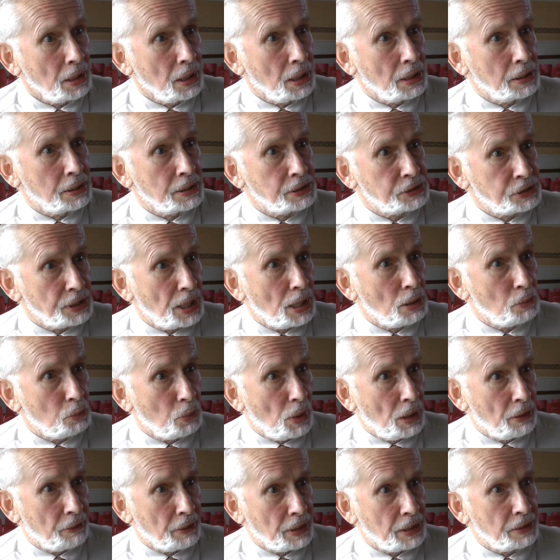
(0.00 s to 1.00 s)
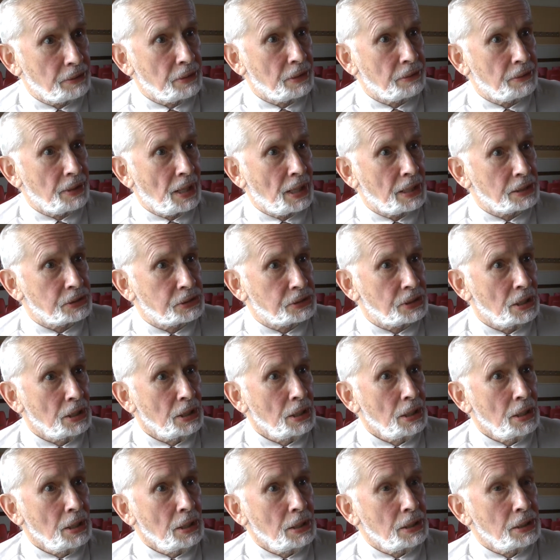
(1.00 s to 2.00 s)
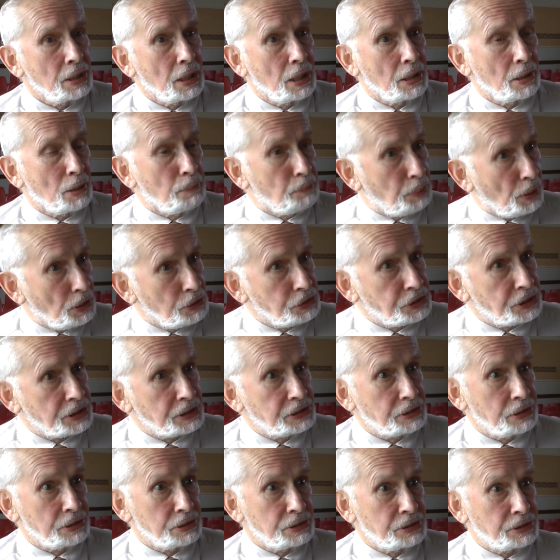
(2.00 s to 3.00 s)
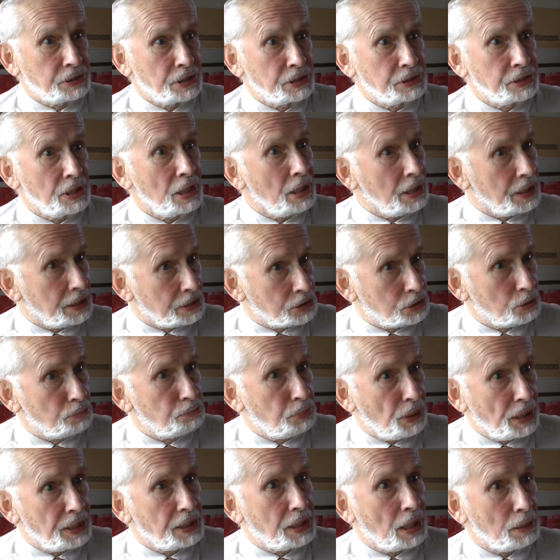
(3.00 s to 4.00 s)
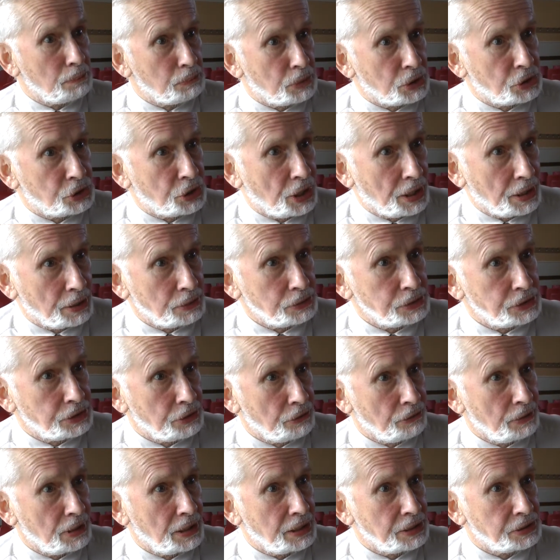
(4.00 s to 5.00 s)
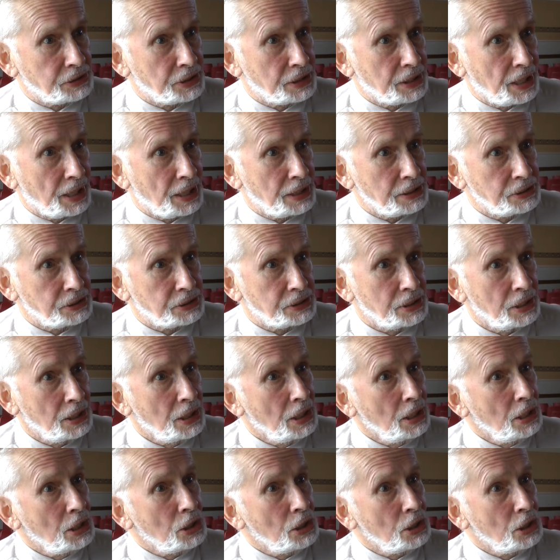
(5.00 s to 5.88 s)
And it's our worry that the process that's designed to break up the shales to release the gas